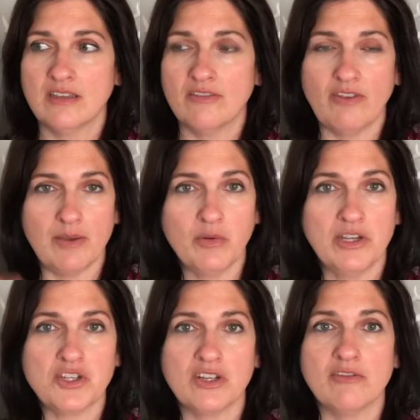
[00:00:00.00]

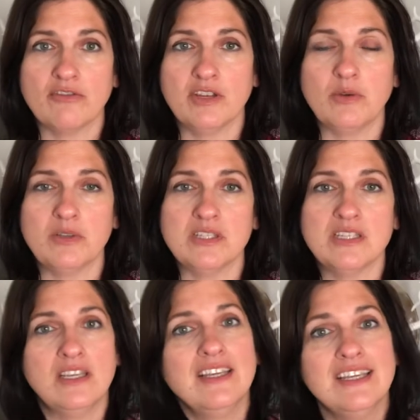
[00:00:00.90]
vibration and
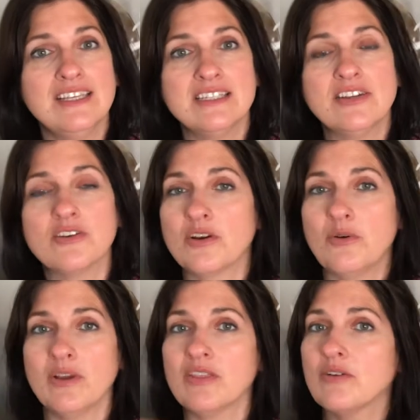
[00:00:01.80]
frequency is
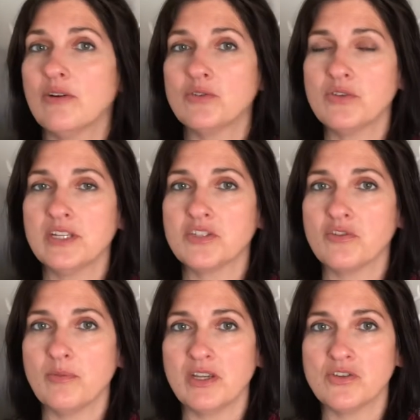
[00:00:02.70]
undergoing their own
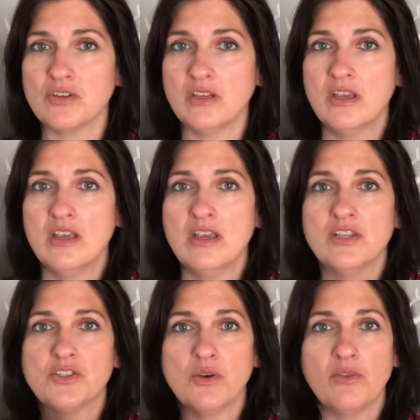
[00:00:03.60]
transformation.
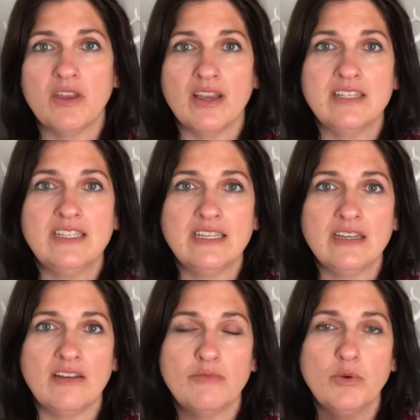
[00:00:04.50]
So the
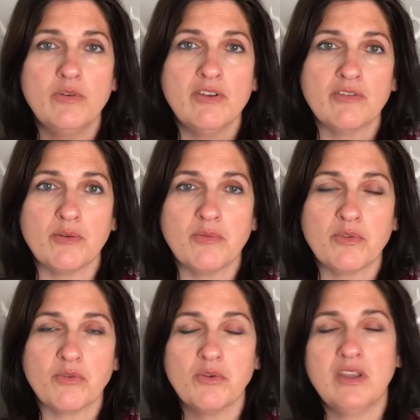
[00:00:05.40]
idea of moving from
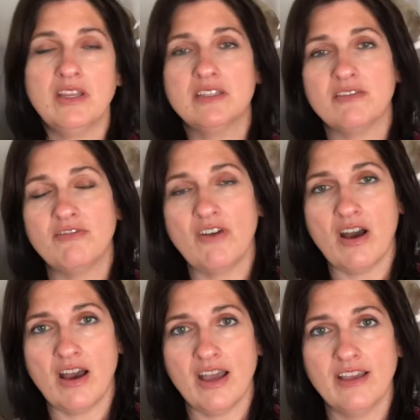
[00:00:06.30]
three to
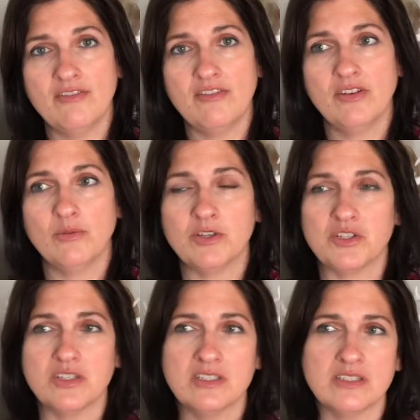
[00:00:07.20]
five, which
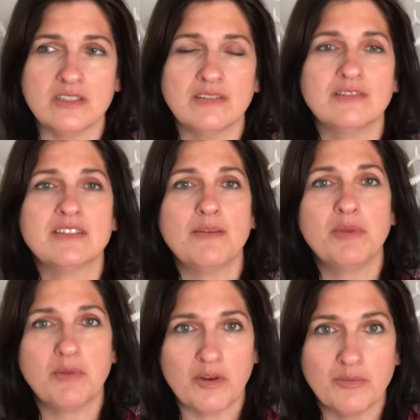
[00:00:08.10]
is some
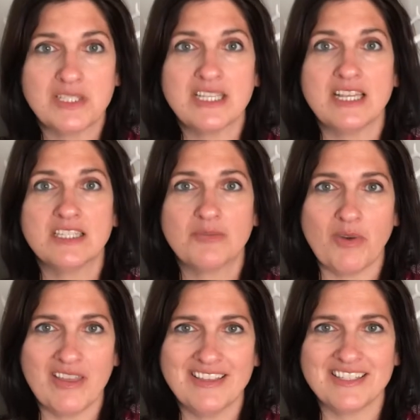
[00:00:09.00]
people are obsessed by this